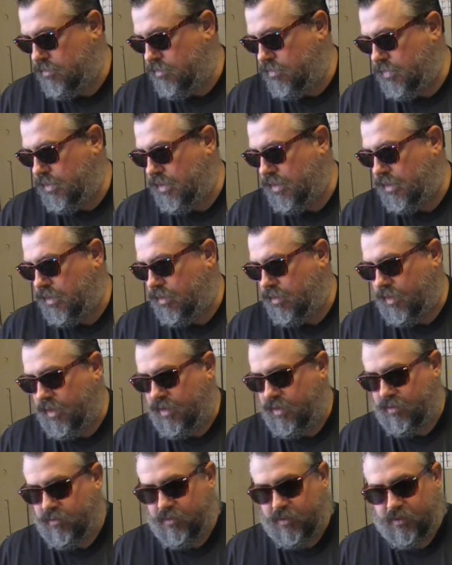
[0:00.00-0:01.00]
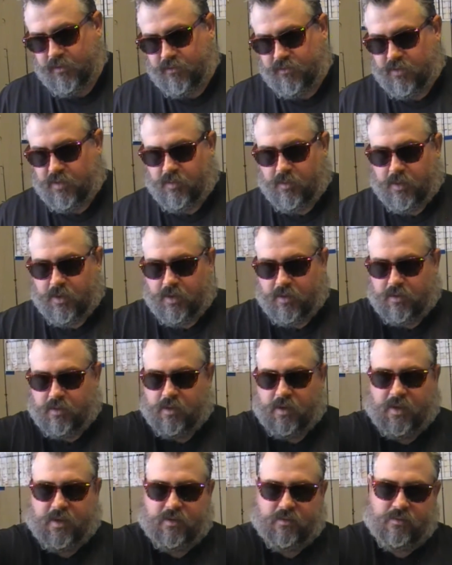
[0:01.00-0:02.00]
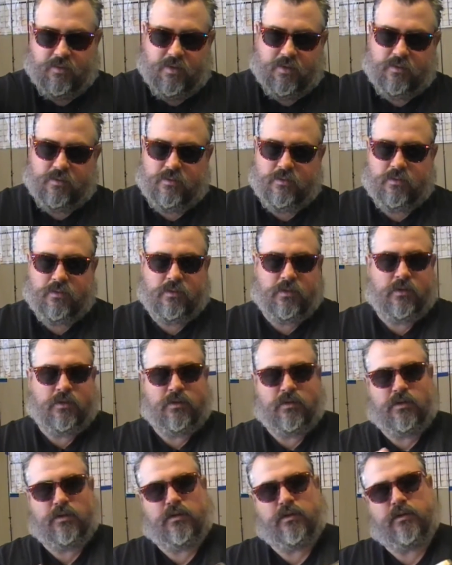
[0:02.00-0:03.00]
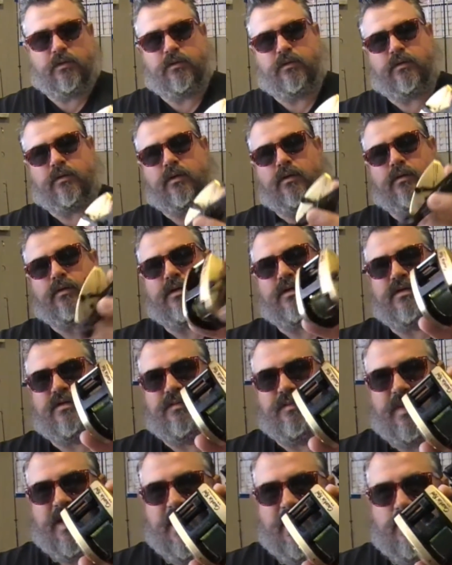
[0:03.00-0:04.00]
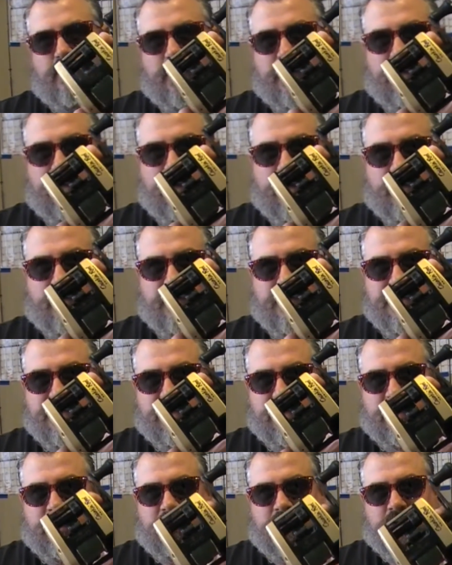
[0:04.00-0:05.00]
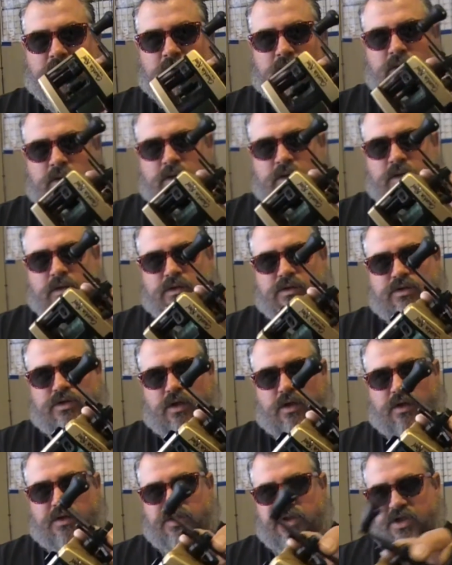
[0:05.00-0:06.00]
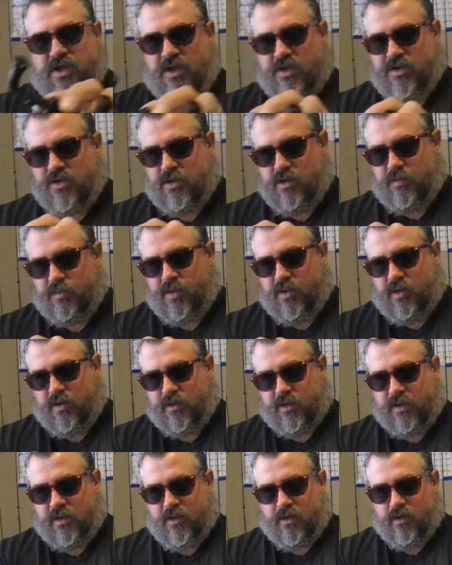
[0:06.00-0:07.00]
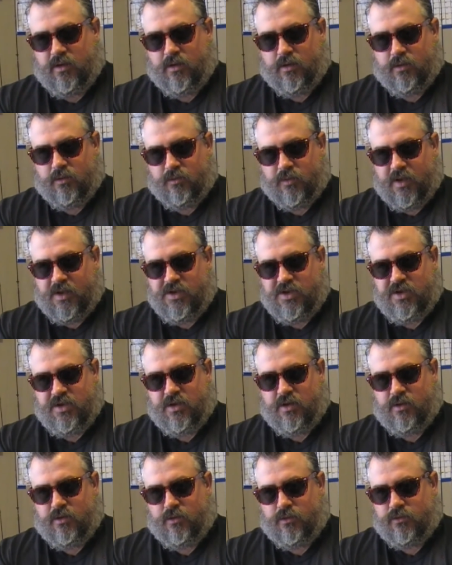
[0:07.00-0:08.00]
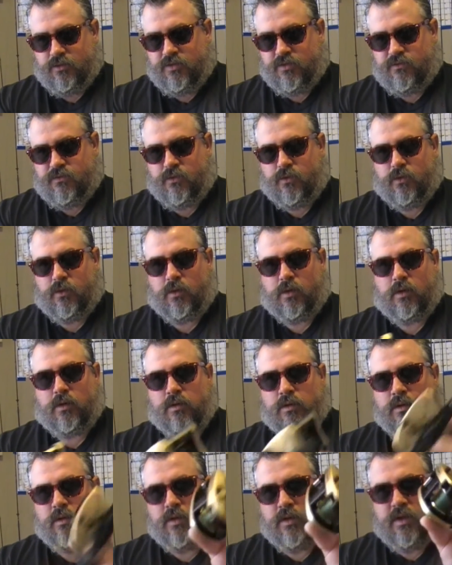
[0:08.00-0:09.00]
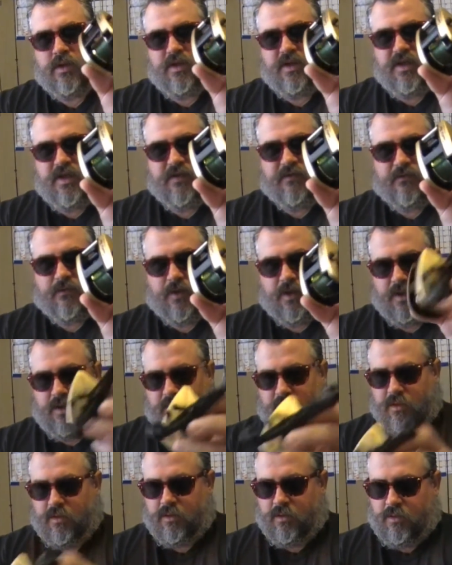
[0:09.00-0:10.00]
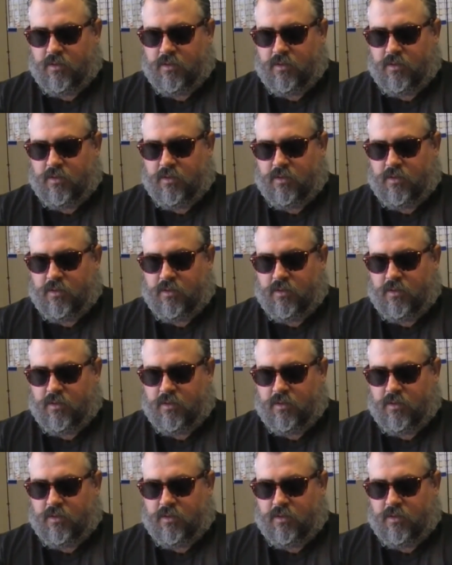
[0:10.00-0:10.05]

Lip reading: We got a cranking reel somewhere. Cranking reel. So this is back when they originally started changing up all the gear ratios for different